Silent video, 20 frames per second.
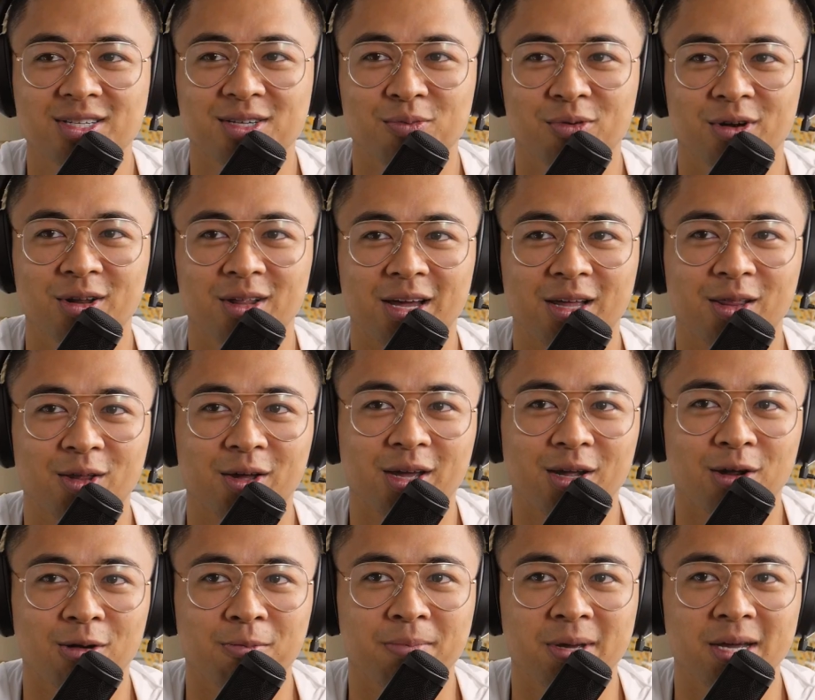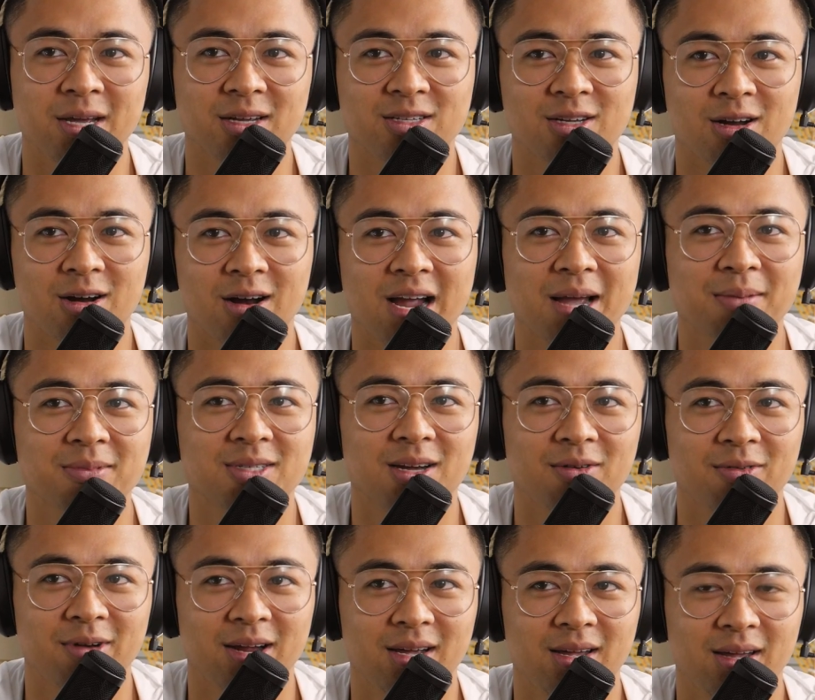someone to like look at your BSR Amazon
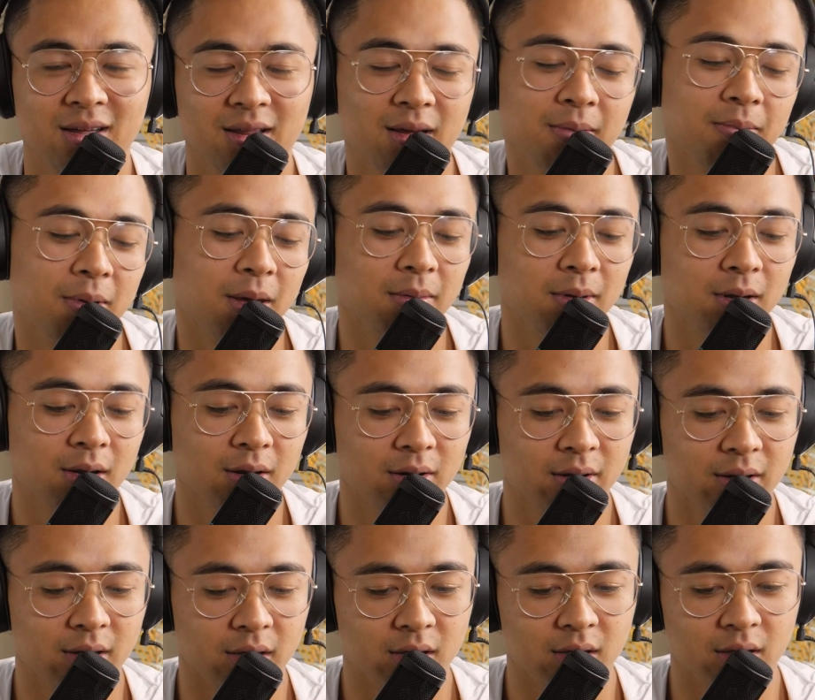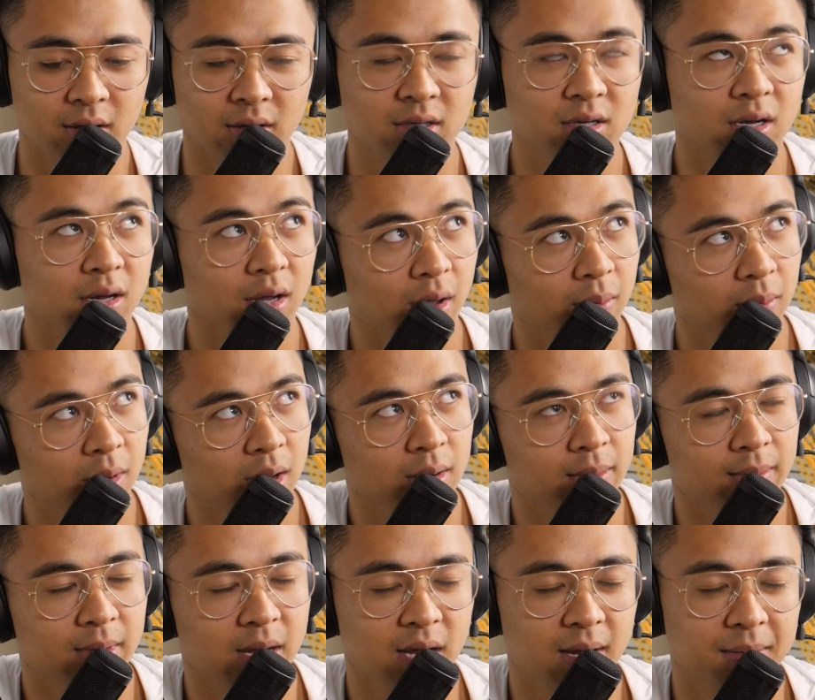ranking, like baby girl, like come on
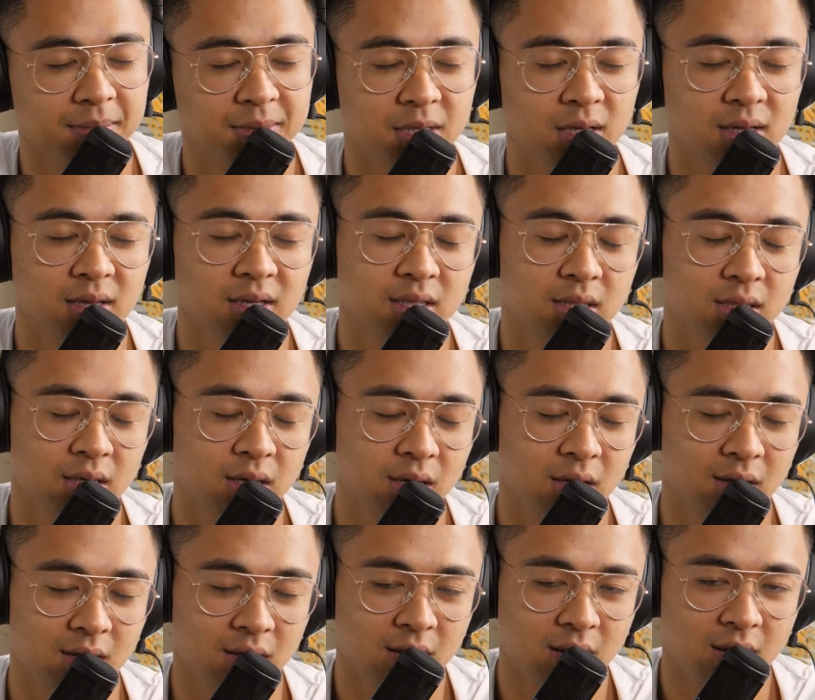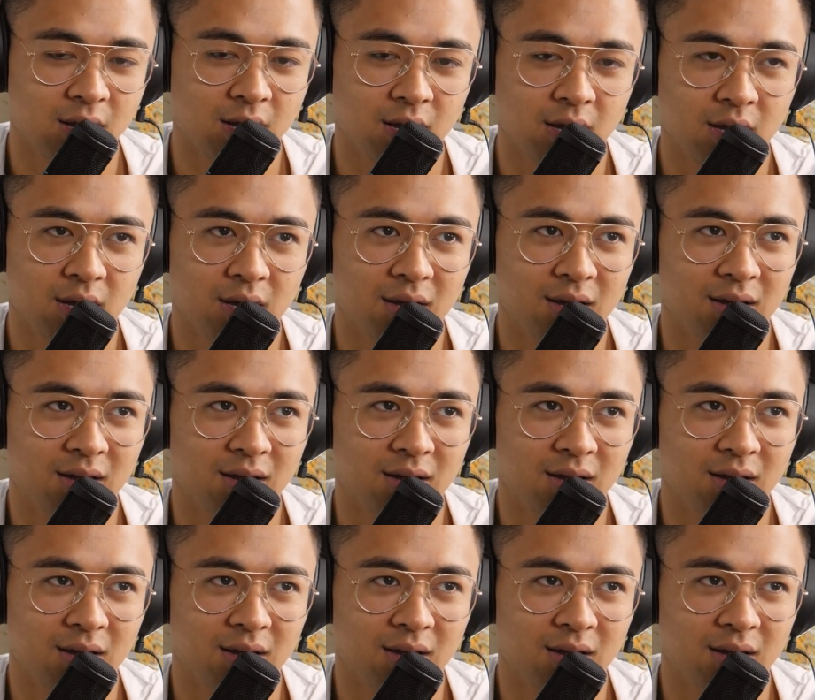my Amazon listing. So